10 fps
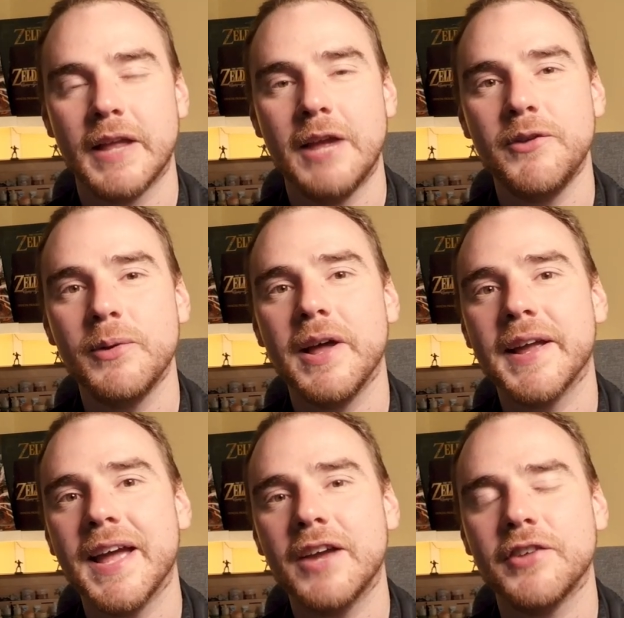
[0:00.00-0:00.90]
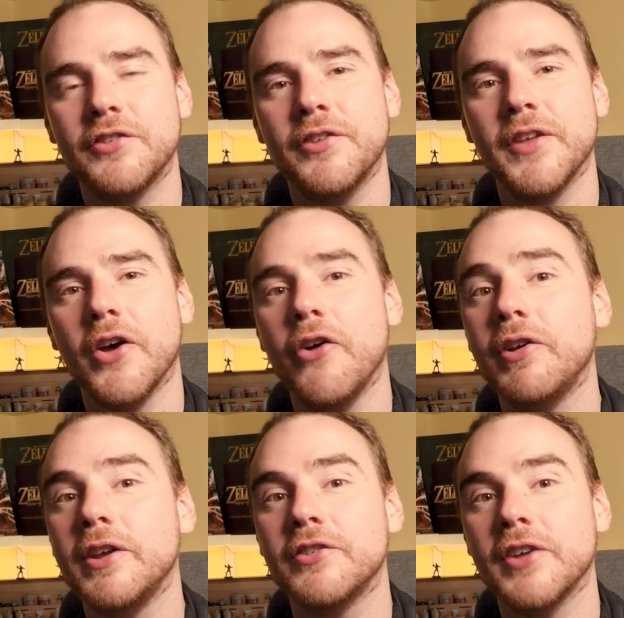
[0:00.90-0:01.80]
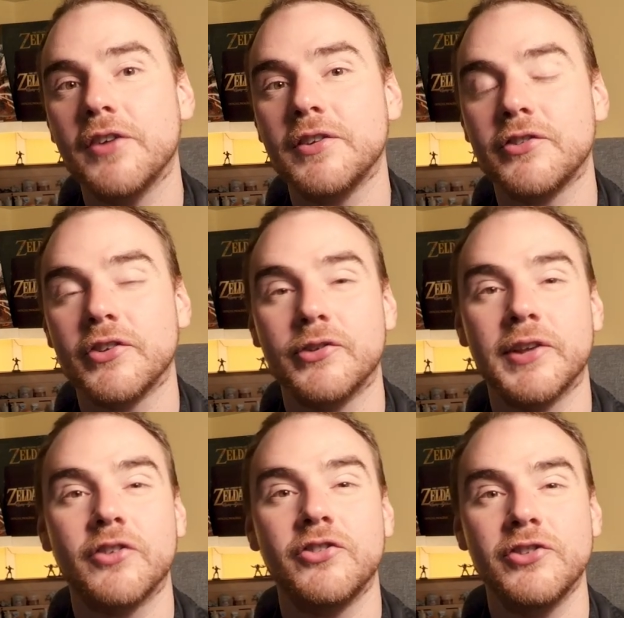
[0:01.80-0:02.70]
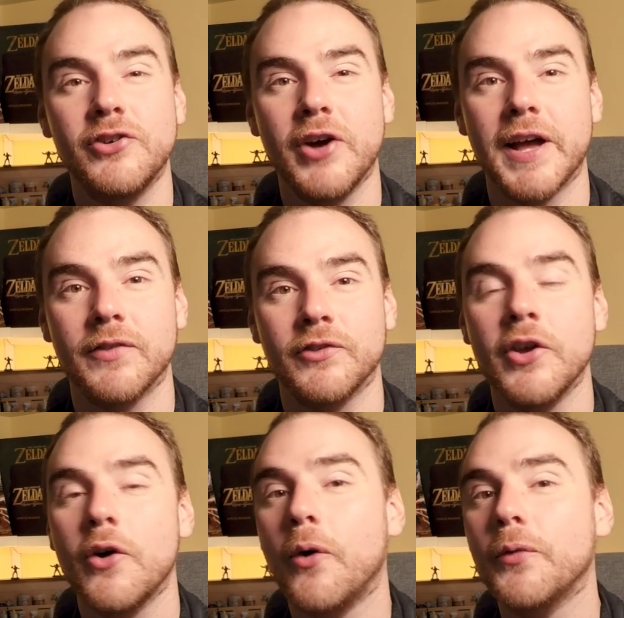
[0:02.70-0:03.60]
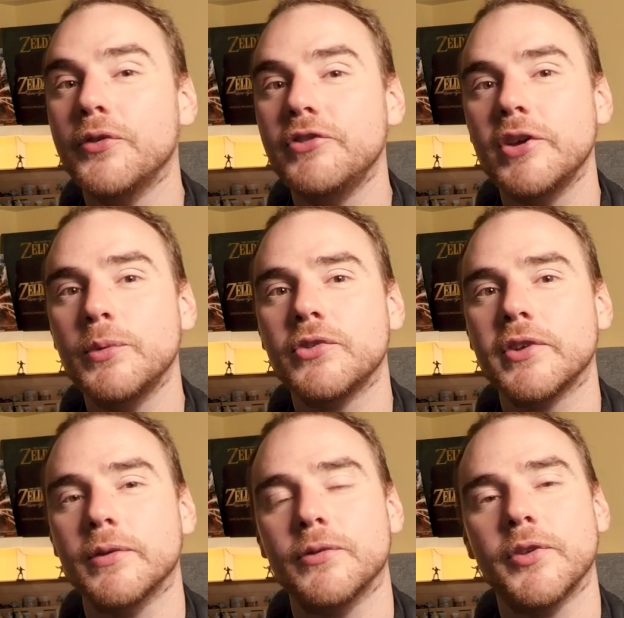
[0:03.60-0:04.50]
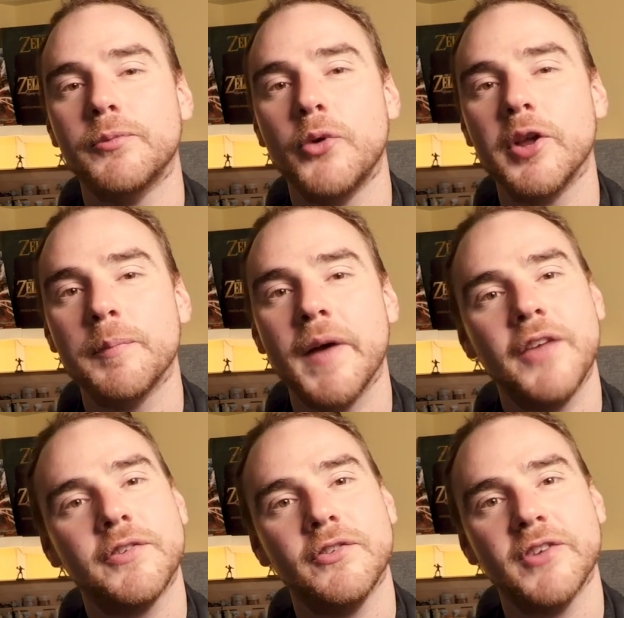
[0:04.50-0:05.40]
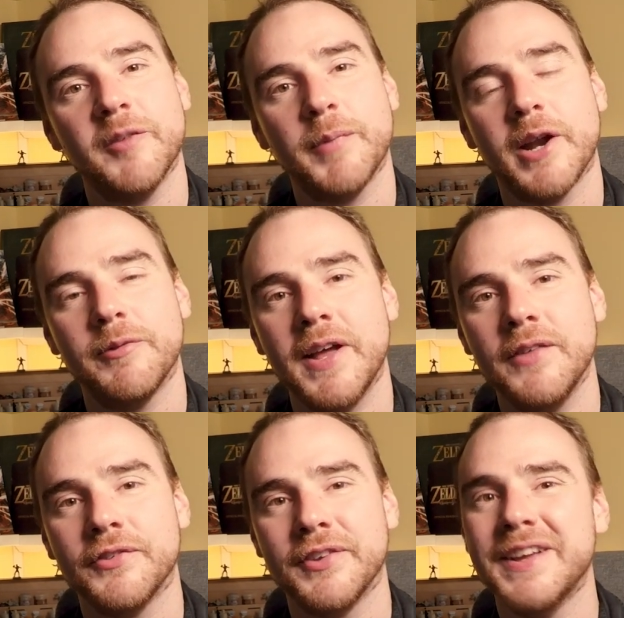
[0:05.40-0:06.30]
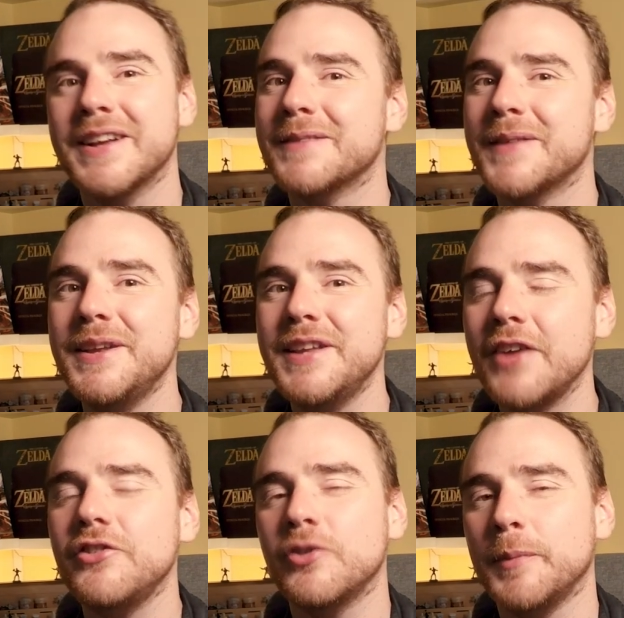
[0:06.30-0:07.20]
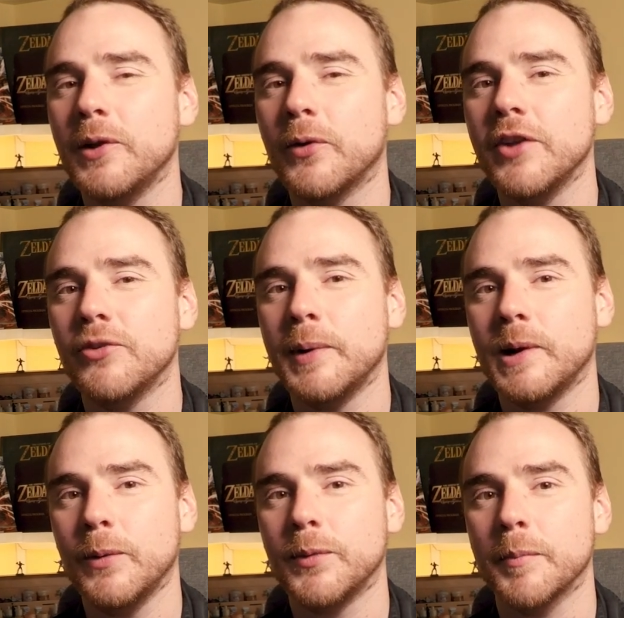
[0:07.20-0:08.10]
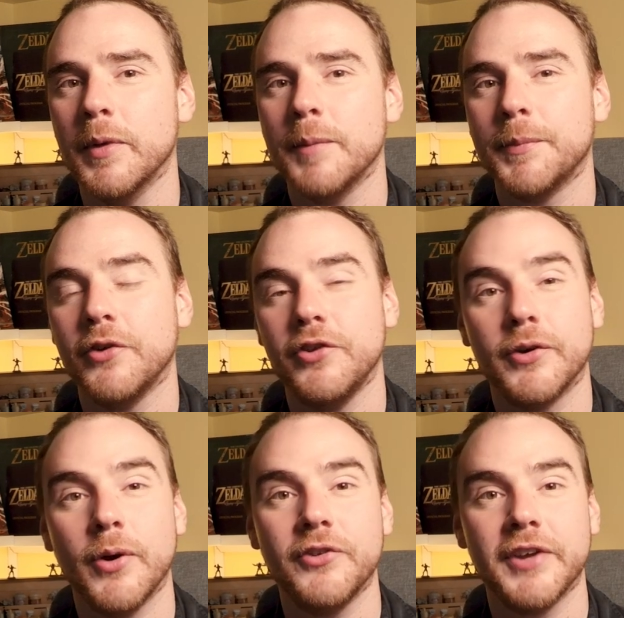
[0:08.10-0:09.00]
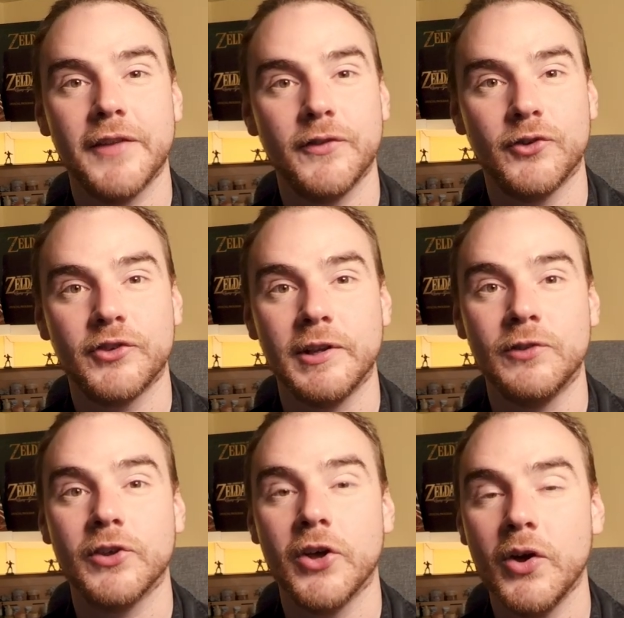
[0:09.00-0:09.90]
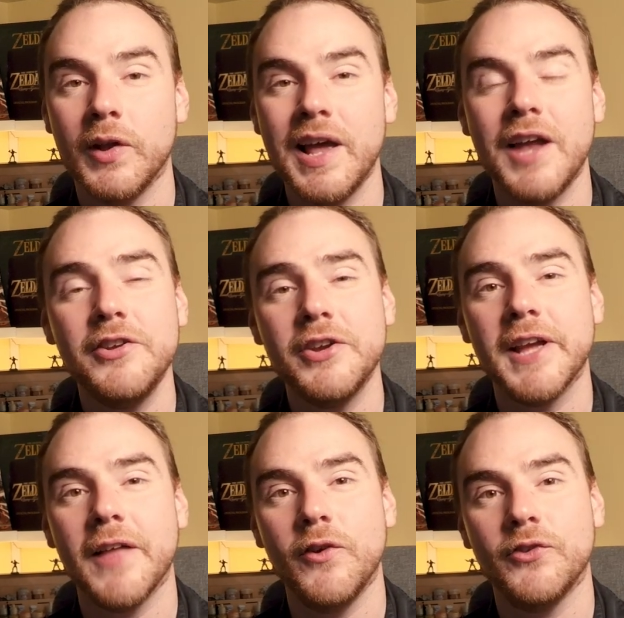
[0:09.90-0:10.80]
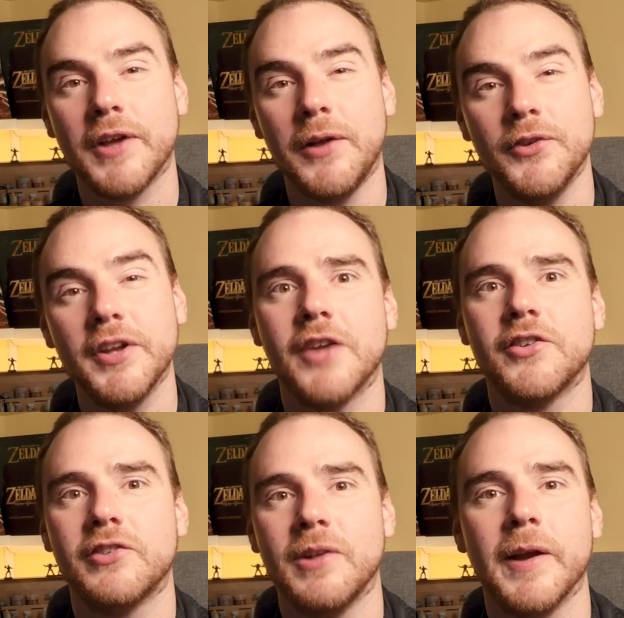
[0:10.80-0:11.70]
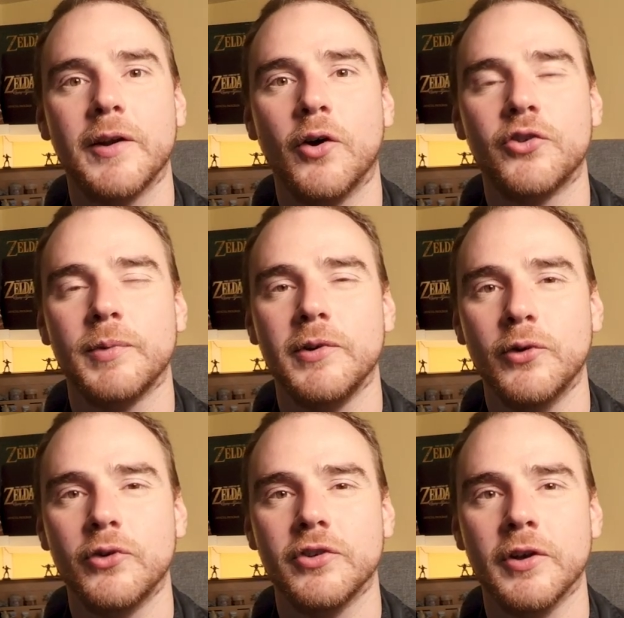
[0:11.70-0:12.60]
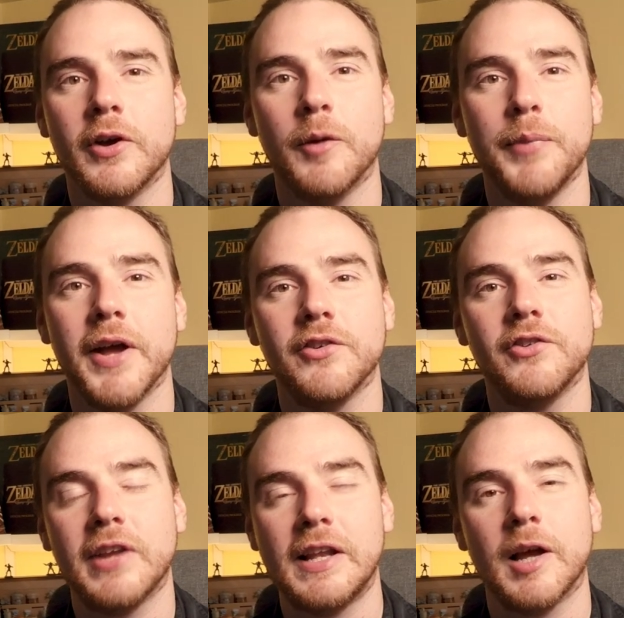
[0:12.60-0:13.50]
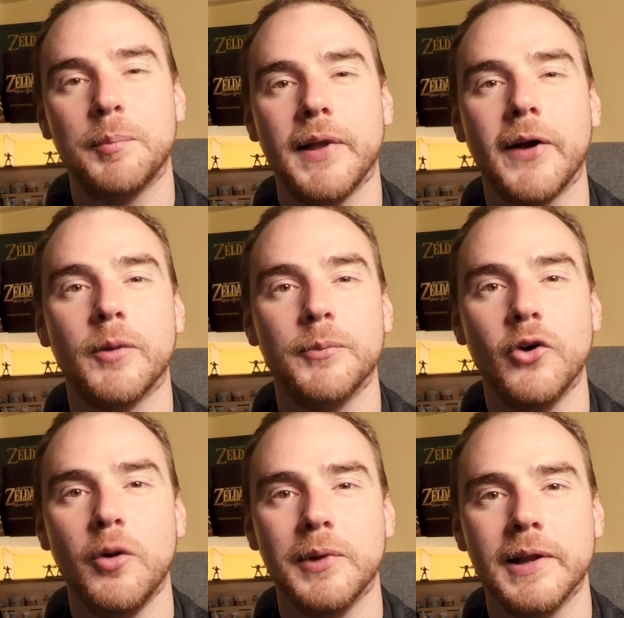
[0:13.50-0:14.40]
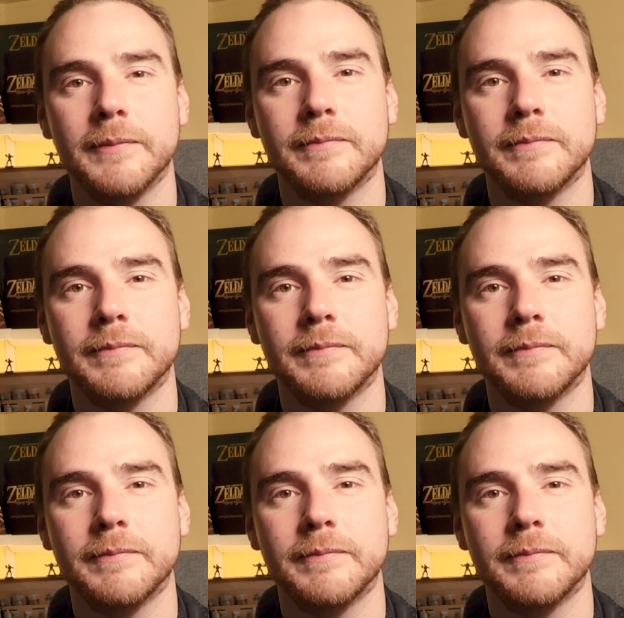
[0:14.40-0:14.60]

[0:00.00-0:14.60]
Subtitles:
If you like access to the early starting skills like Sure Hands or the new skills, the running pass and safe pair of hands, then yes, you should be looking to include them because you're going to get those skills early and you're going to get those skills at a slight cost reduction compared to skilling a player up normally.